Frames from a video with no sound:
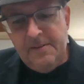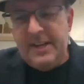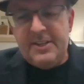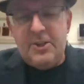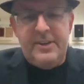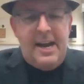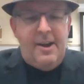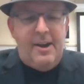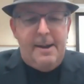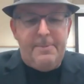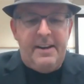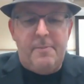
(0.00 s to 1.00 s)
And so now I
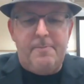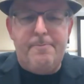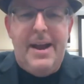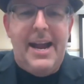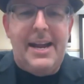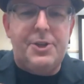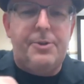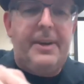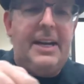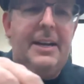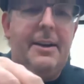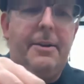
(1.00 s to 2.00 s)
happen to have a match
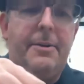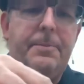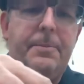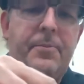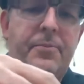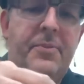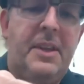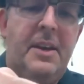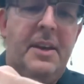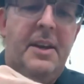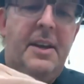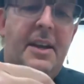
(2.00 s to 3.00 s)
right here.
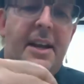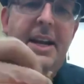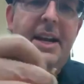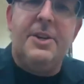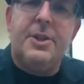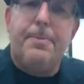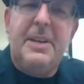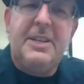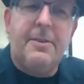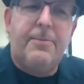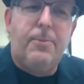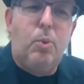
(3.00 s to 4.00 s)
And here's a
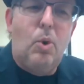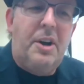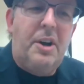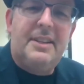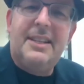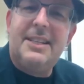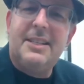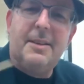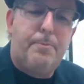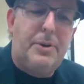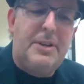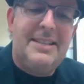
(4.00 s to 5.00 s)
piece of wood. This is a
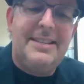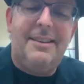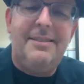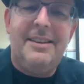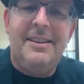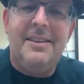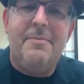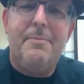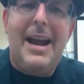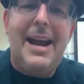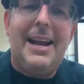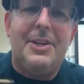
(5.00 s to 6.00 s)
Brazilian
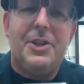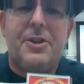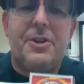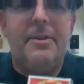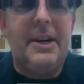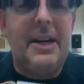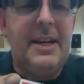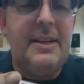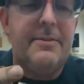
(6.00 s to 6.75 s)
match, okay?